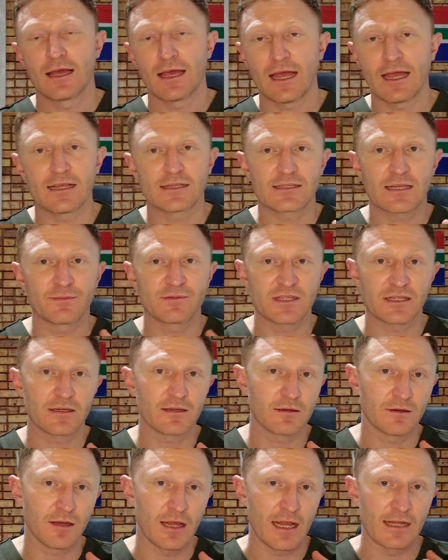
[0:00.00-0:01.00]

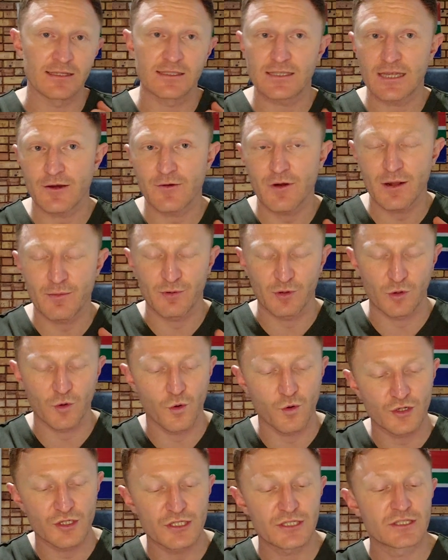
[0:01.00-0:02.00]
aseptic and sterile
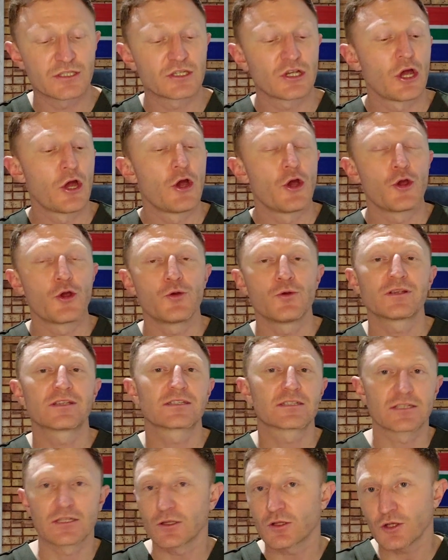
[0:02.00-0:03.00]
precautions, who is
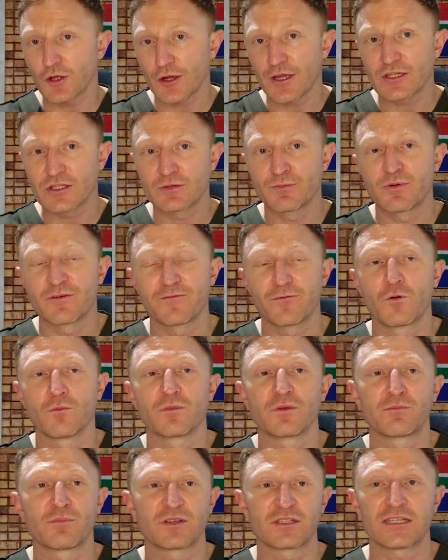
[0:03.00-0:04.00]
still going to perform
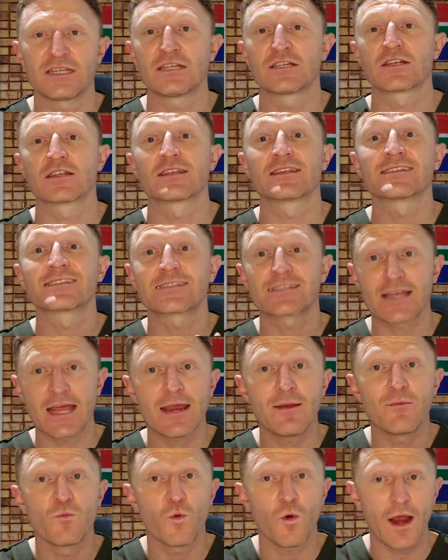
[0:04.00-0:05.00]
the procedure the
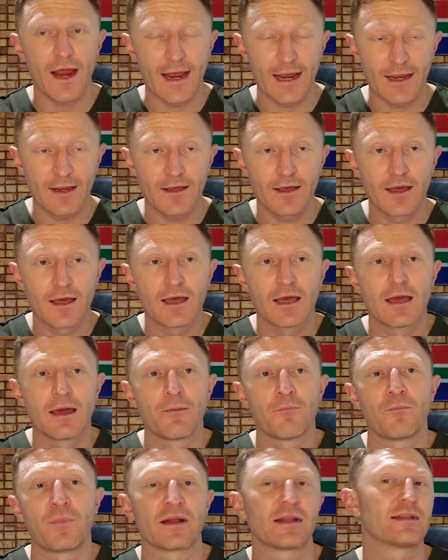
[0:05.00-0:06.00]
same way,
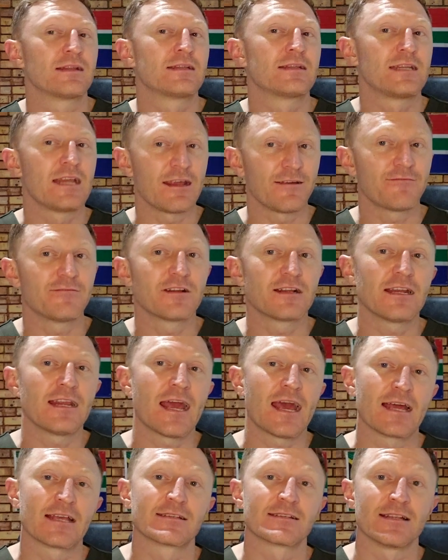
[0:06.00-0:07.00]
but definitely
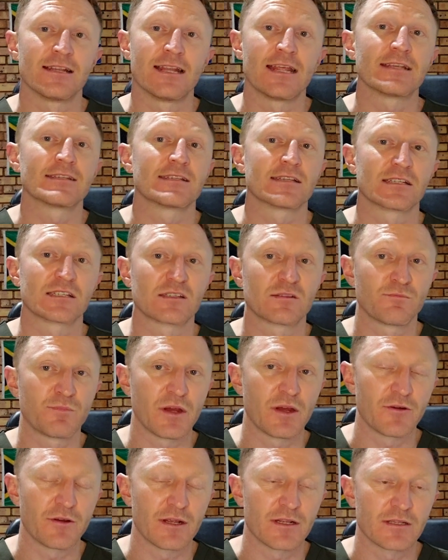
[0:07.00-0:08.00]
has less
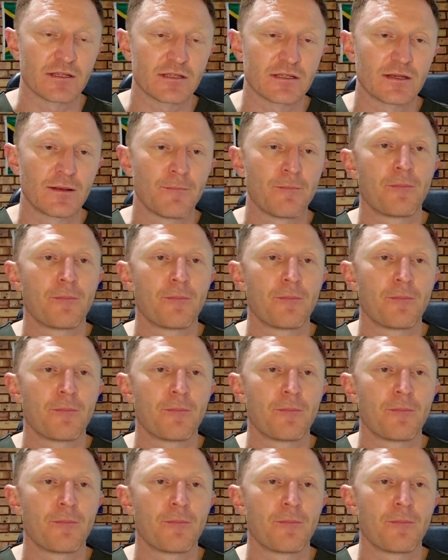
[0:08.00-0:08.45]
experience.